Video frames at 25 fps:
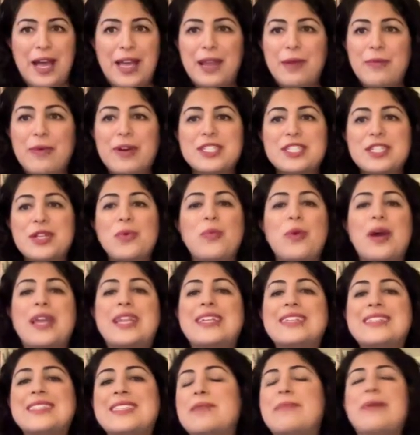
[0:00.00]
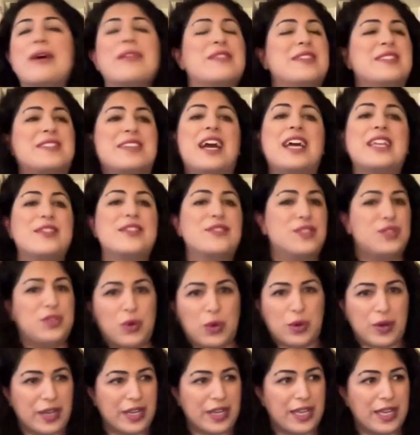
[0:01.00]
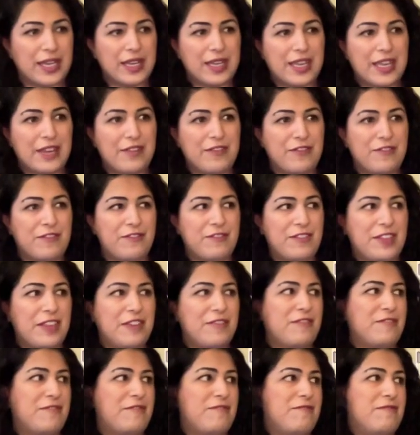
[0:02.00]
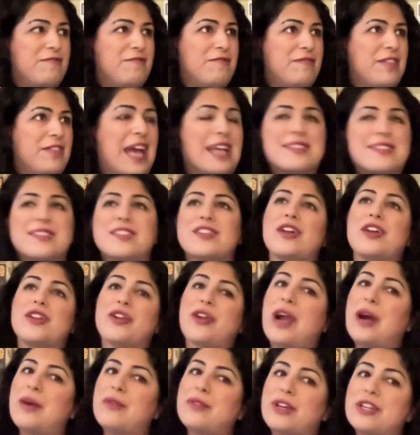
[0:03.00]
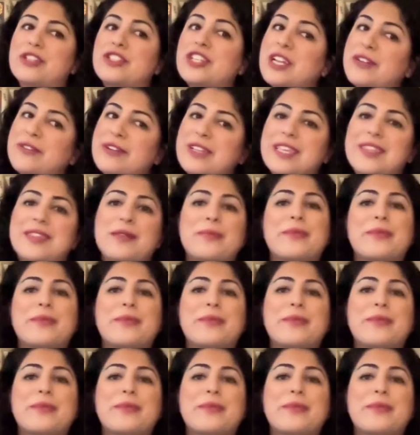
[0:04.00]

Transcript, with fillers: I want to know what is it about this kind of story? If if that's not your outlook generally, then